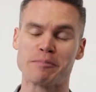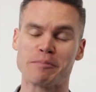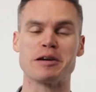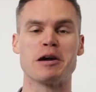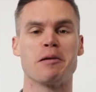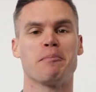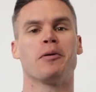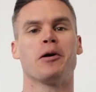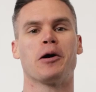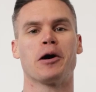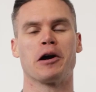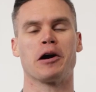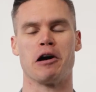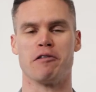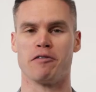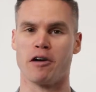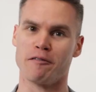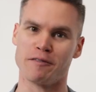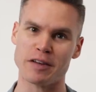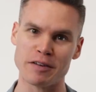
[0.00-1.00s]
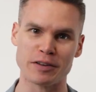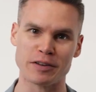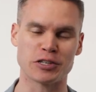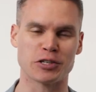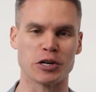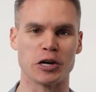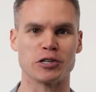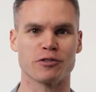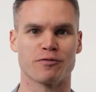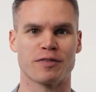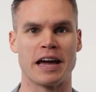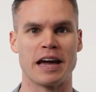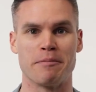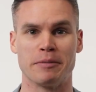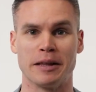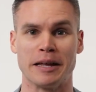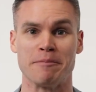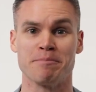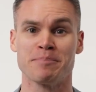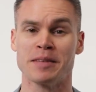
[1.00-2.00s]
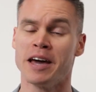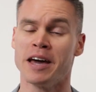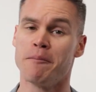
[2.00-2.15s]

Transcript: can be a part of our Vivid Church family.